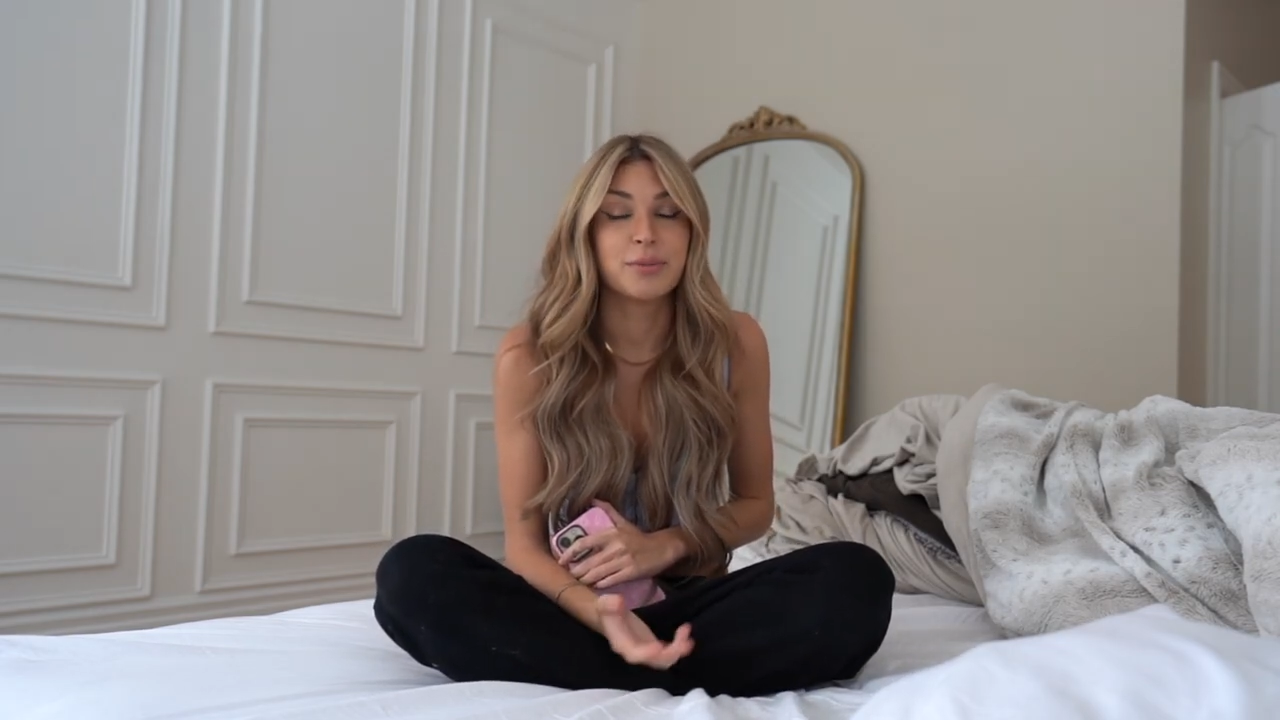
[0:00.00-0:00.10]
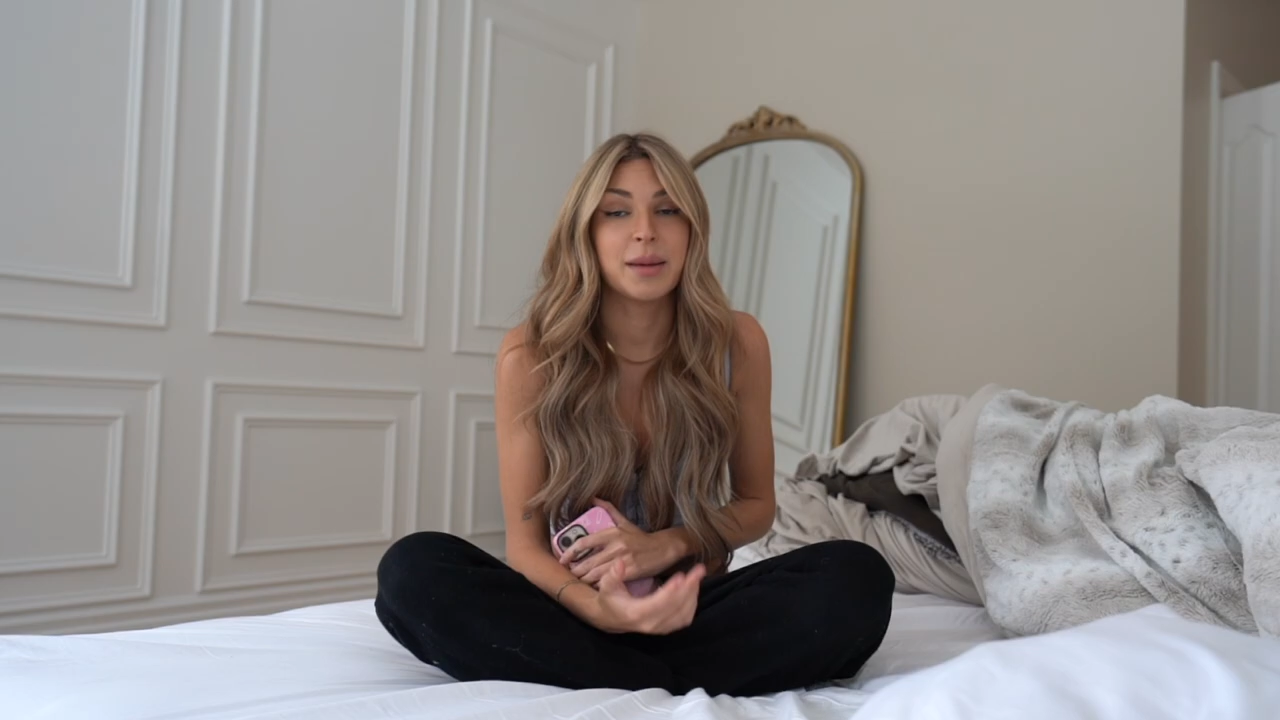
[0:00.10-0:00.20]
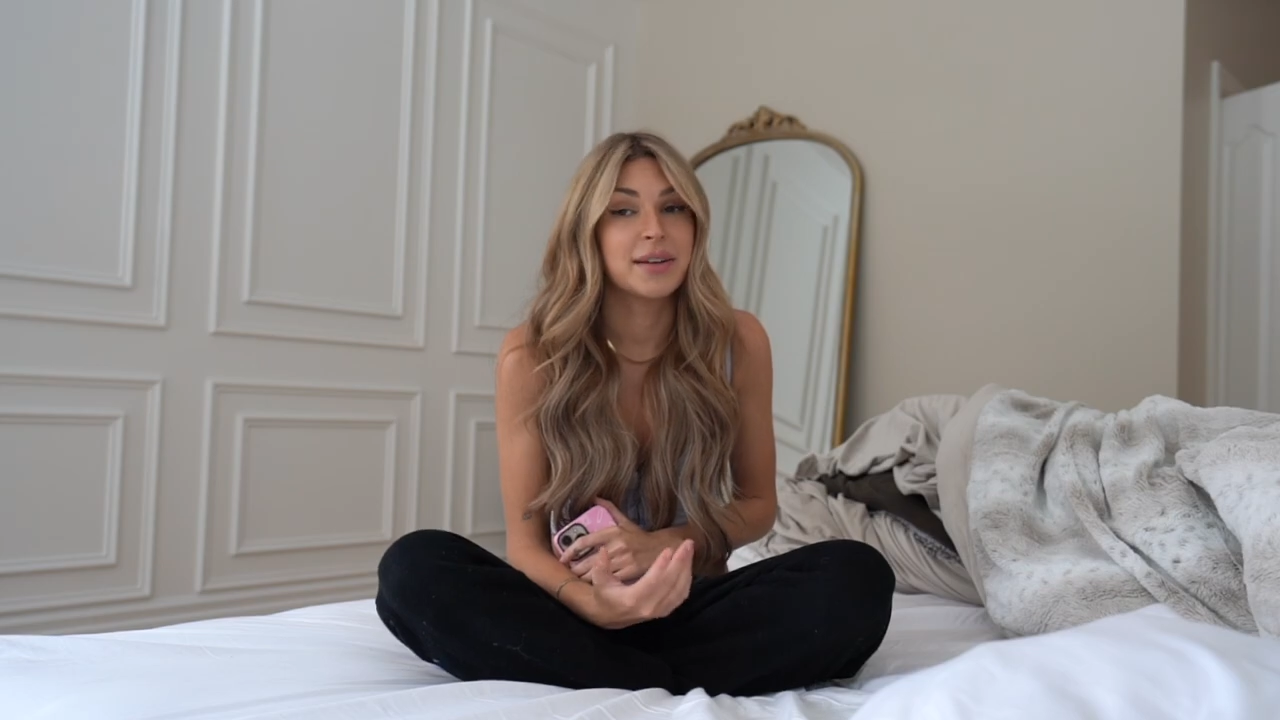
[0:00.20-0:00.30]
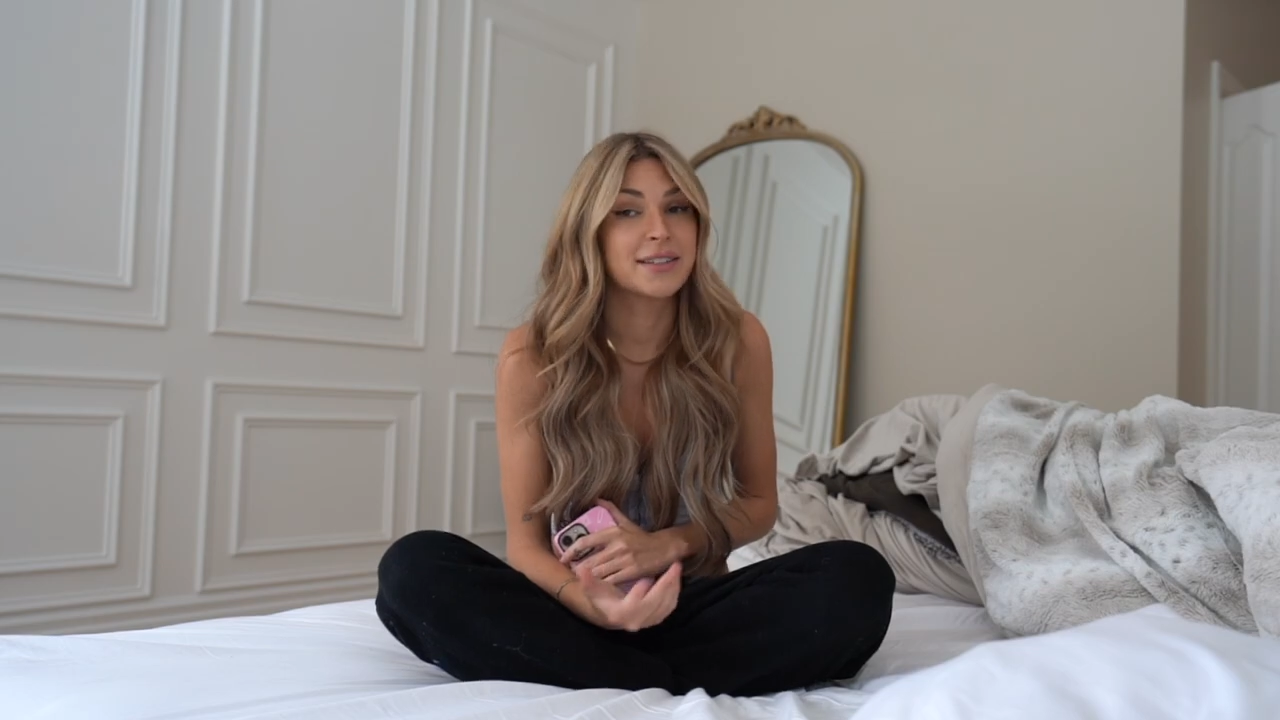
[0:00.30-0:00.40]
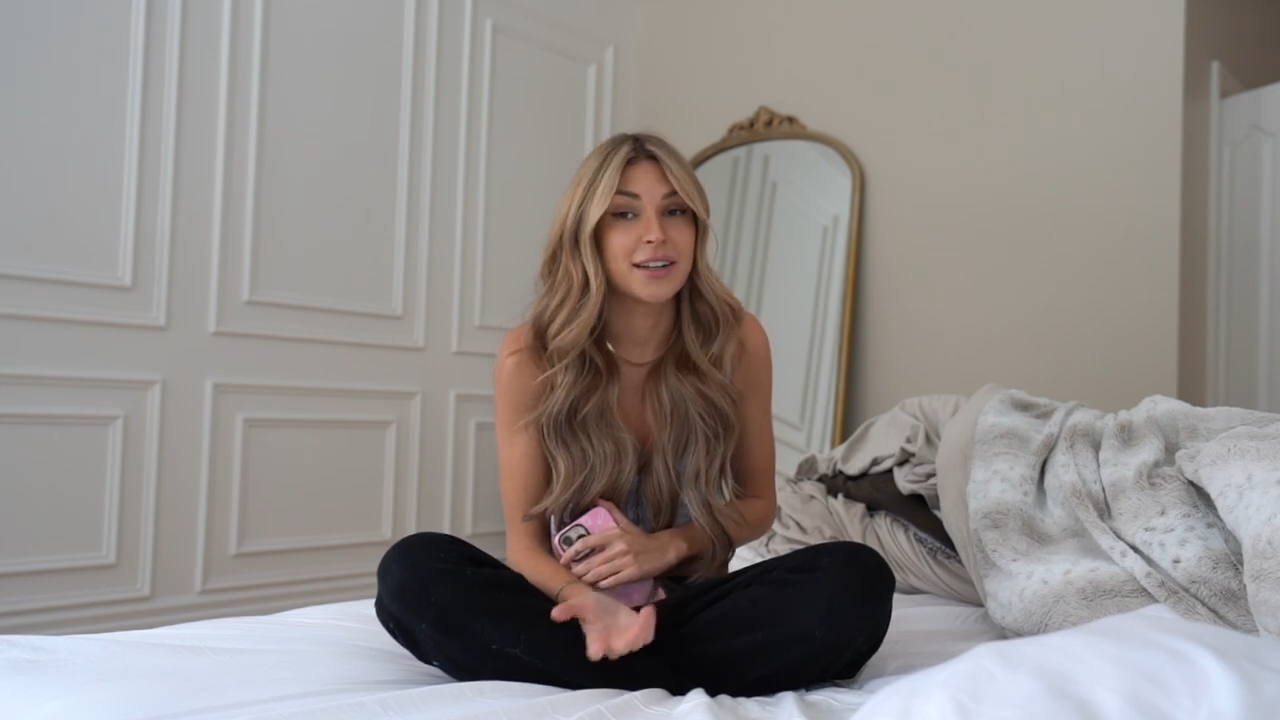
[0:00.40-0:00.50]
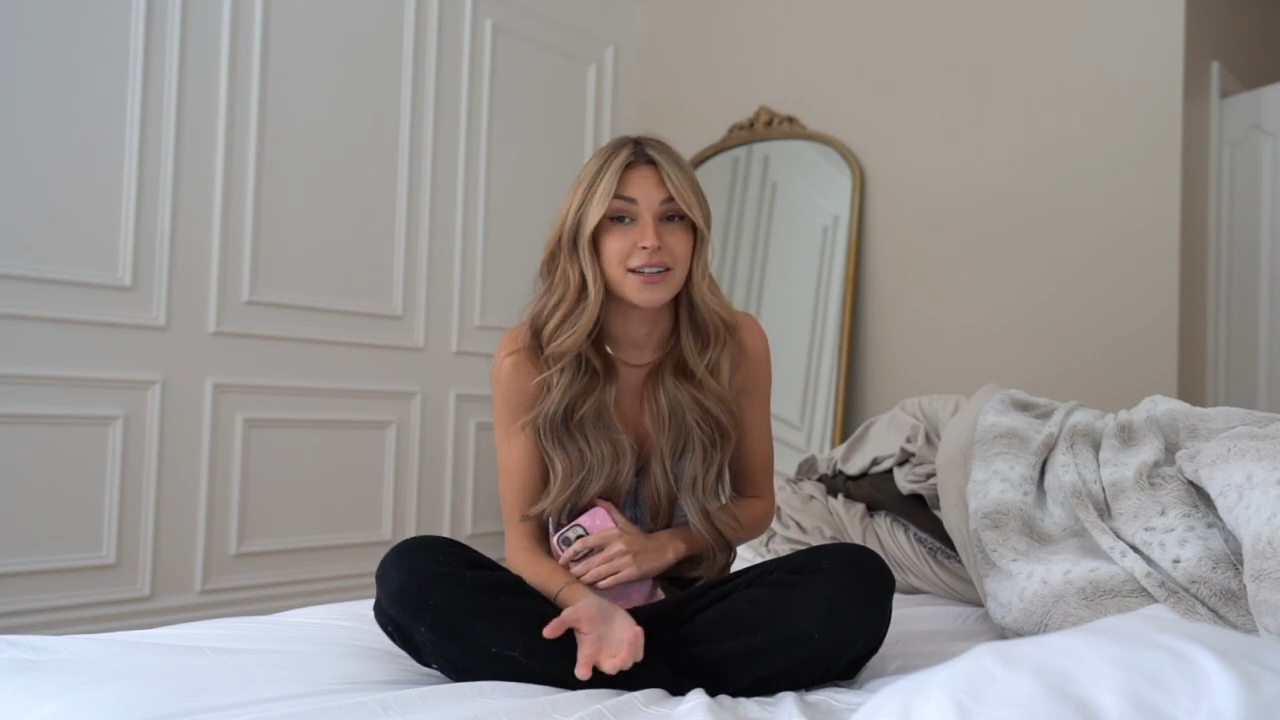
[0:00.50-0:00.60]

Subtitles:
maybe it's